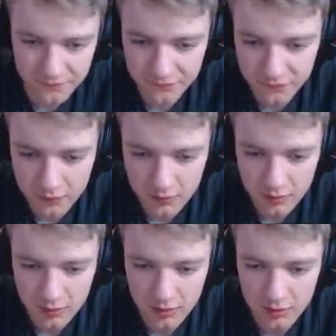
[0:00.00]
Did
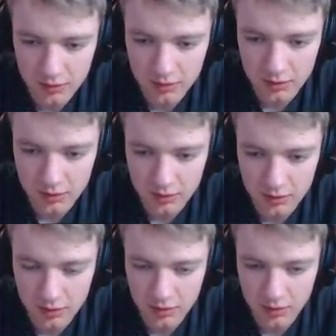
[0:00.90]

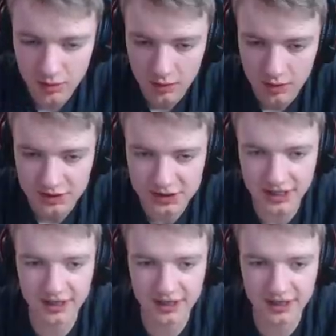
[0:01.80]
you try to?